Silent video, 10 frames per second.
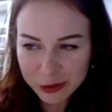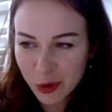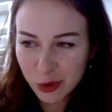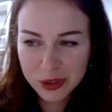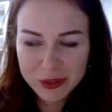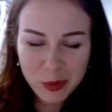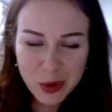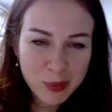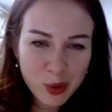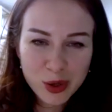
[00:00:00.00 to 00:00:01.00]
the phone of
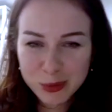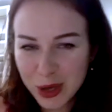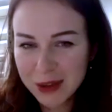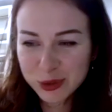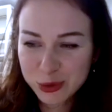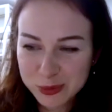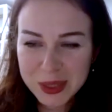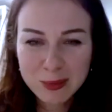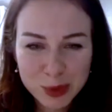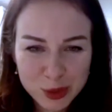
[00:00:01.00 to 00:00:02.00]
one poem, you have to
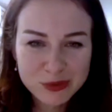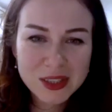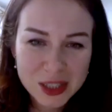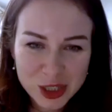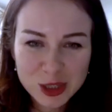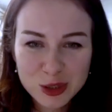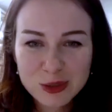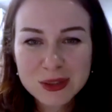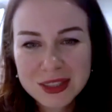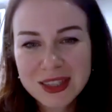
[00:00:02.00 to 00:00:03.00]
be able to finish it.
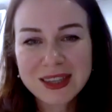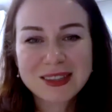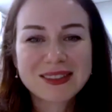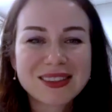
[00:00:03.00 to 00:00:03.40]
So it's like,